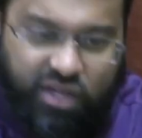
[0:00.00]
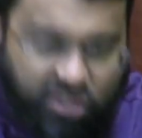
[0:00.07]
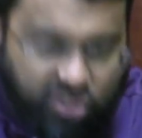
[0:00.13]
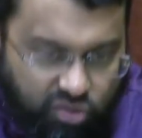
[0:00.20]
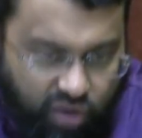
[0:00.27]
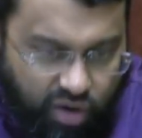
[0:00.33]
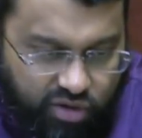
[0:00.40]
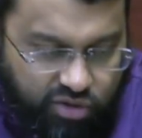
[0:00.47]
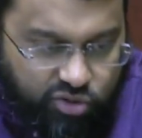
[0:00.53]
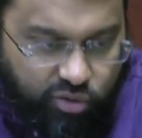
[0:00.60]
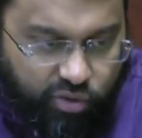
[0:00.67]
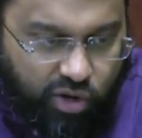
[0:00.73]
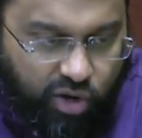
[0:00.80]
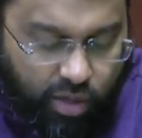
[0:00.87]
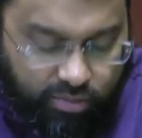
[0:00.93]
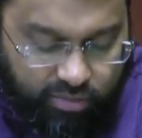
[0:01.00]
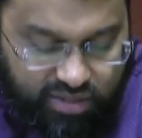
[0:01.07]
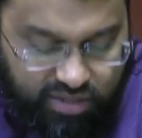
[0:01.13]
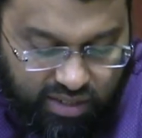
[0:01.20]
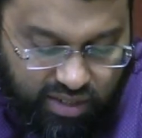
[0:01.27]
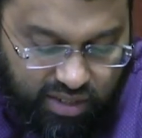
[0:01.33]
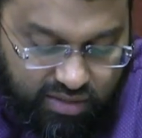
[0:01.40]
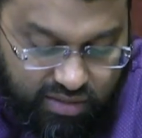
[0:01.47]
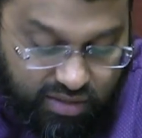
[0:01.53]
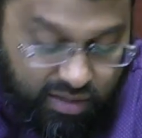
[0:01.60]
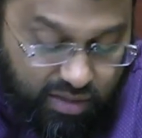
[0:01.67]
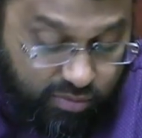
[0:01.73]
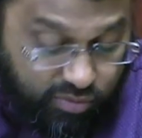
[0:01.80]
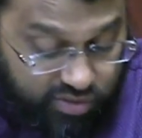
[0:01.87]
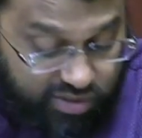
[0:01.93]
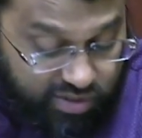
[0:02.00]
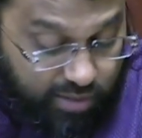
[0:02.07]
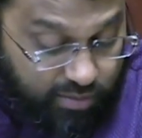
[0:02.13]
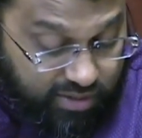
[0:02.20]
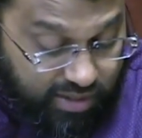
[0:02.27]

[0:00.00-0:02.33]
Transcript: derogatory comments against the Muslims.